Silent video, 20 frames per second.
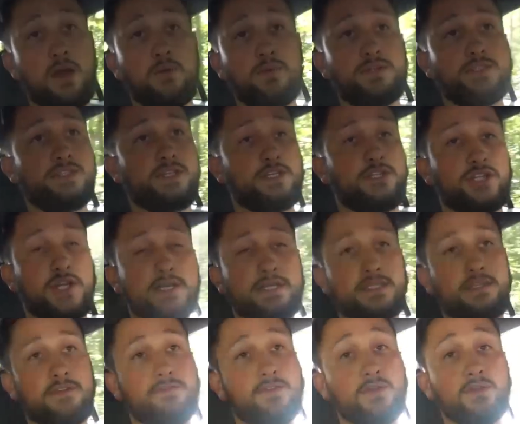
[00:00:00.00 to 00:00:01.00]
would
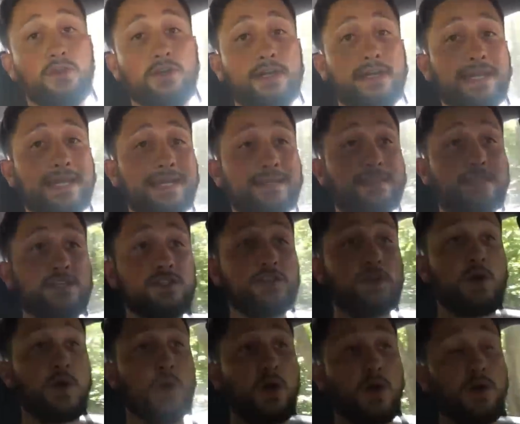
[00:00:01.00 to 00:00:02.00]
suggest, if you're looking at this
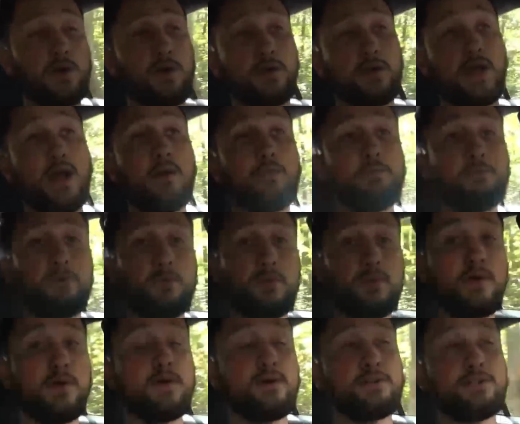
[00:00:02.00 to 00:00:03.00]
car or comparable
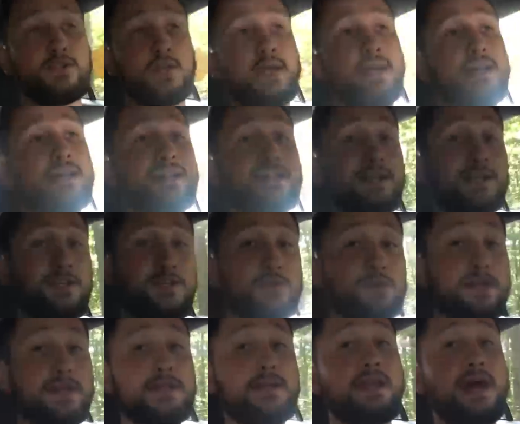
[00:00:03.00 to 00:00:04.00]
cars, you
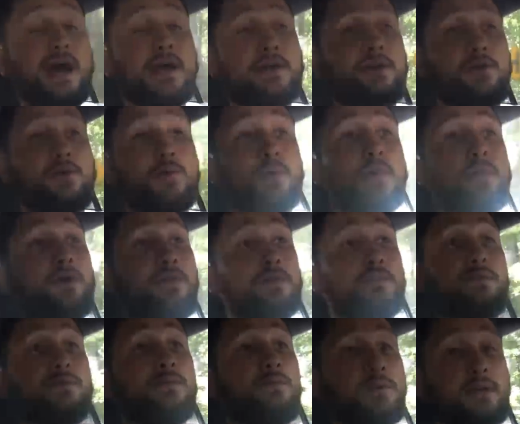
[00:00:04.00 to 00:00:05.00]
cannot go
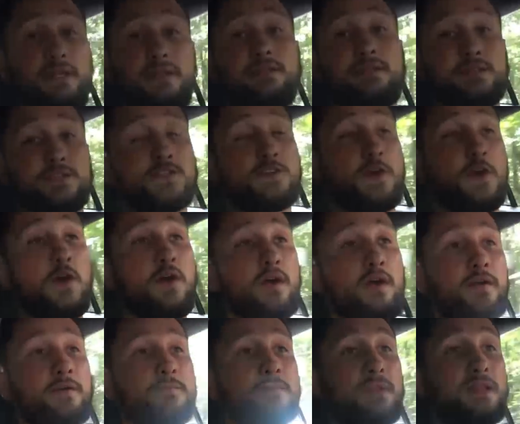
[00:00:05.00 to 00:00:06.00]
wrong with this
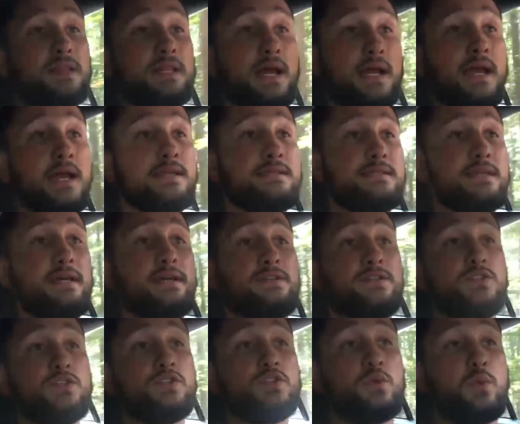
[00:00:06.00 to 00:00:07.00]
car. Like I said,
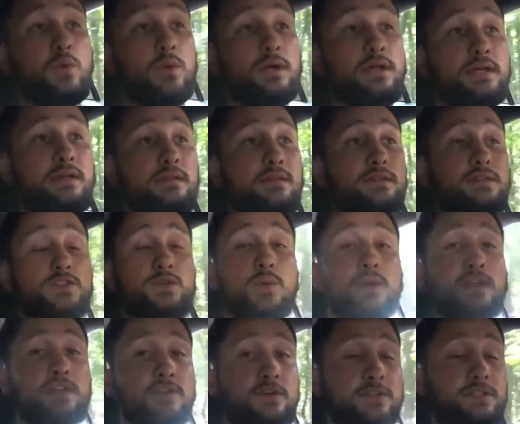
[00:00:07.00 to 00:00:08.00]
the
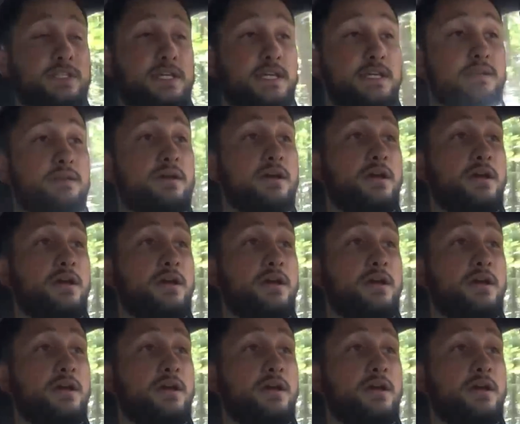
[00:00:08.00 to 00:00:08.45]
2013